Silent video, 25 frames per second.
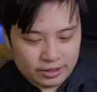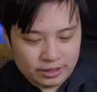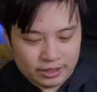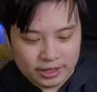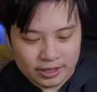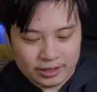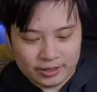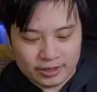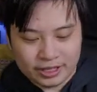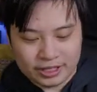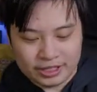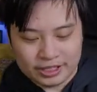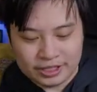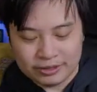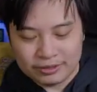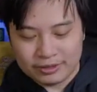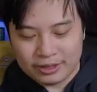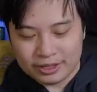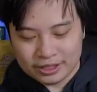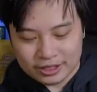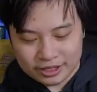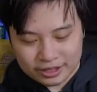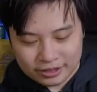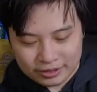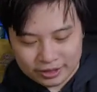All right, so
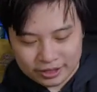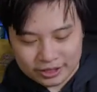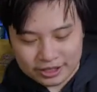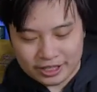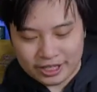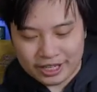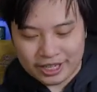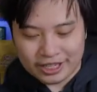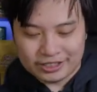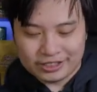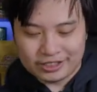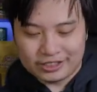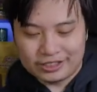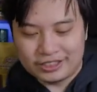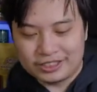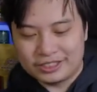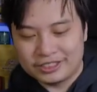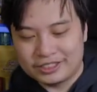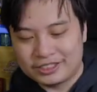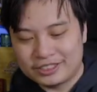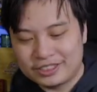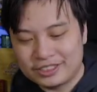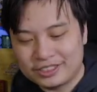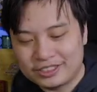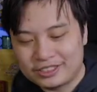what's the
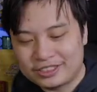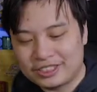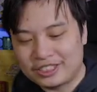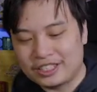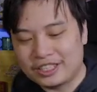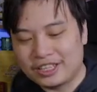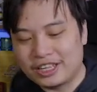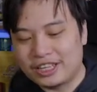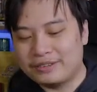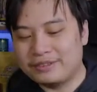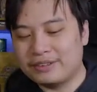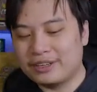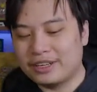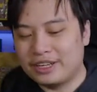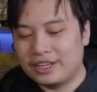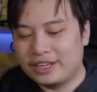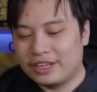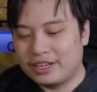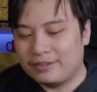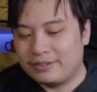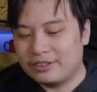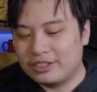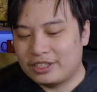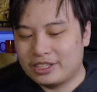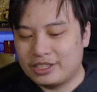Exosisters gimmick
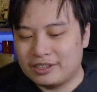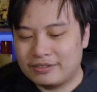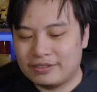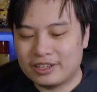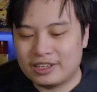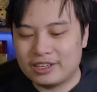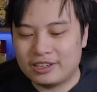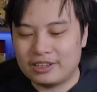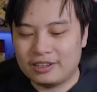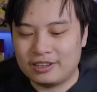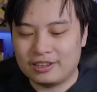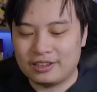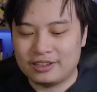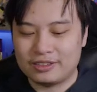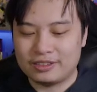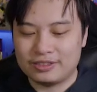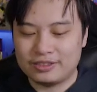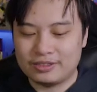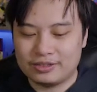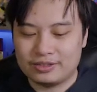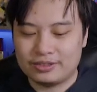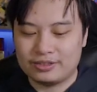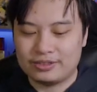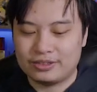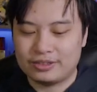here? I'm trying to recall.
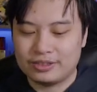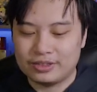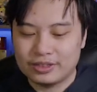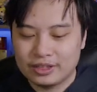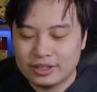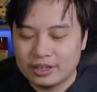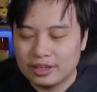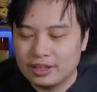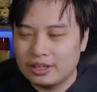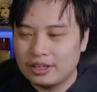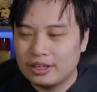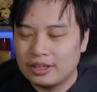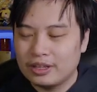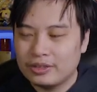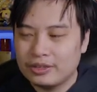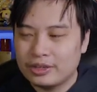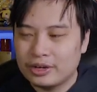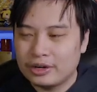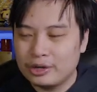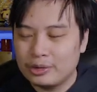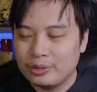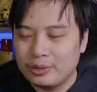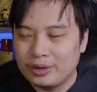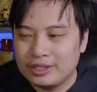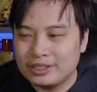
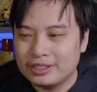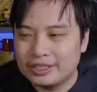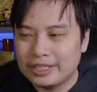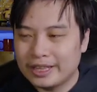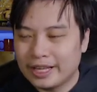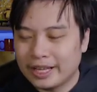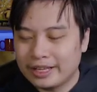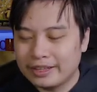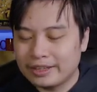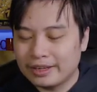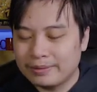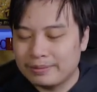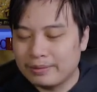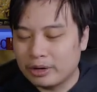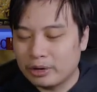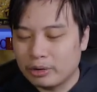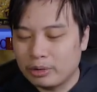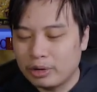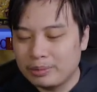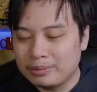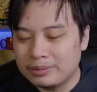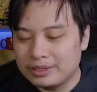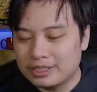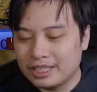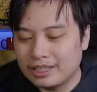They're the ones that let them
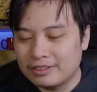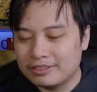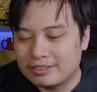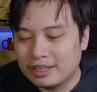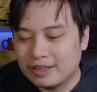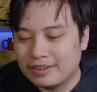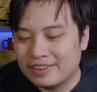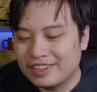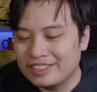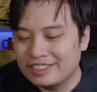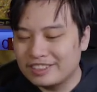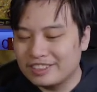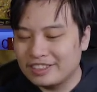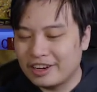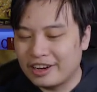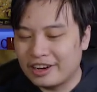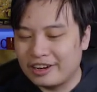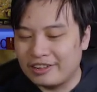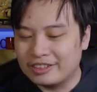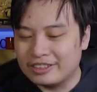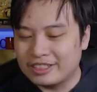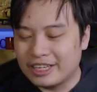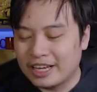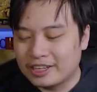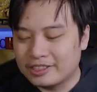equip stuff, right? Because, you know,
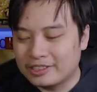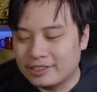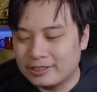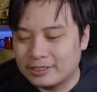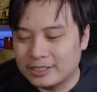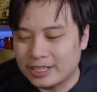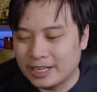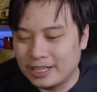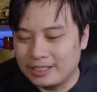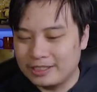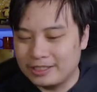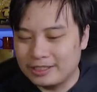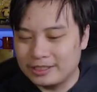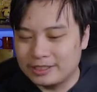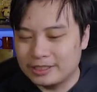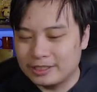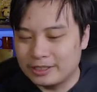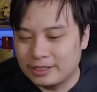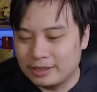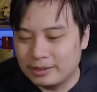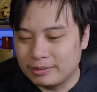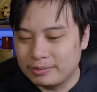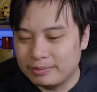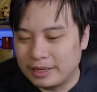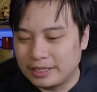it's exoskeletons, so
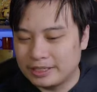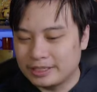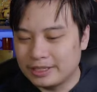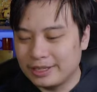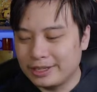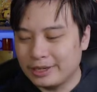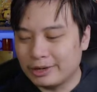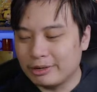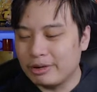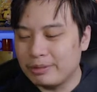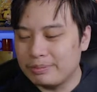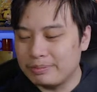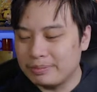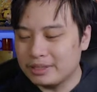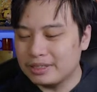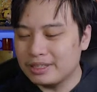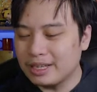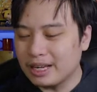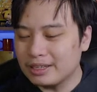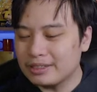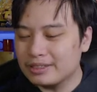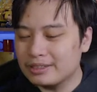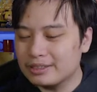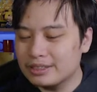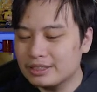they're basically equipment
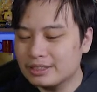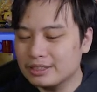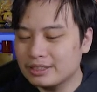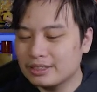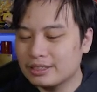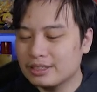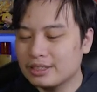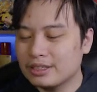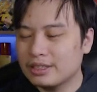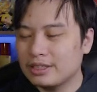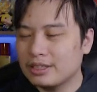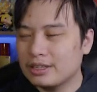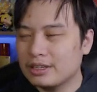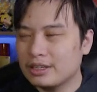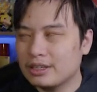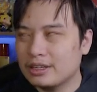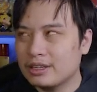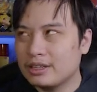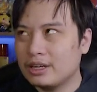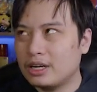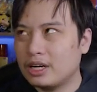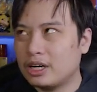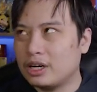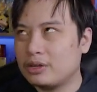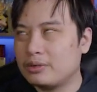decks.
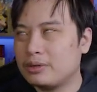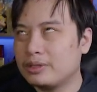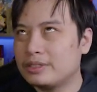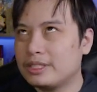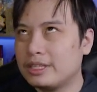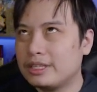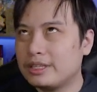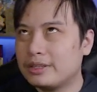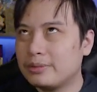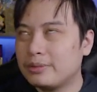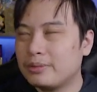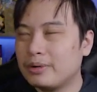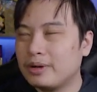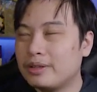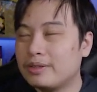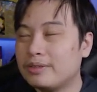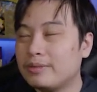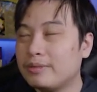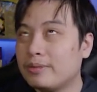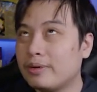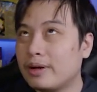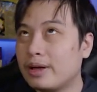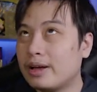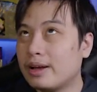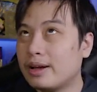Or was it the
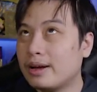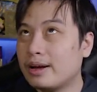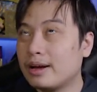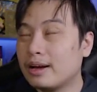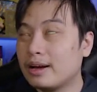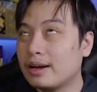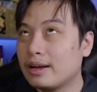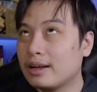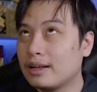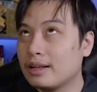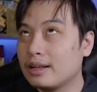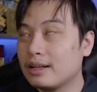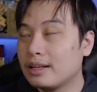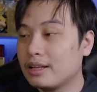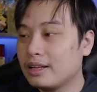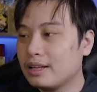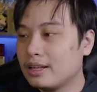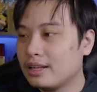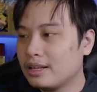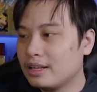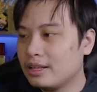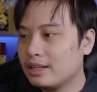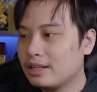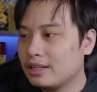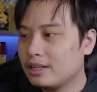one where
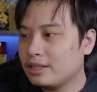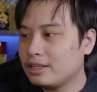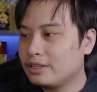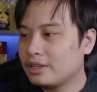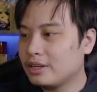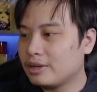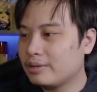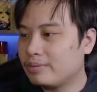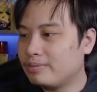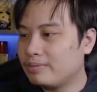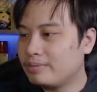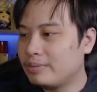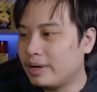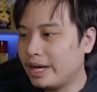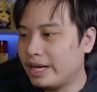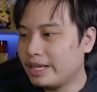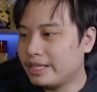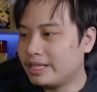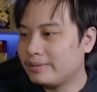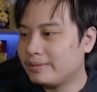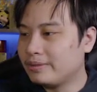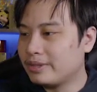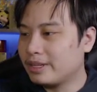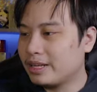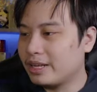you combine
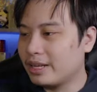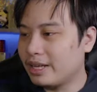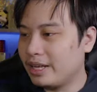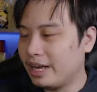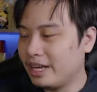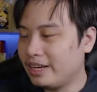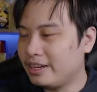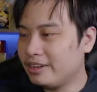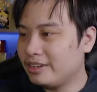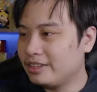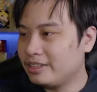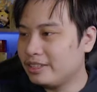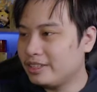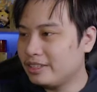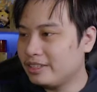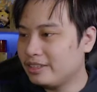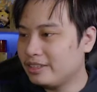them together?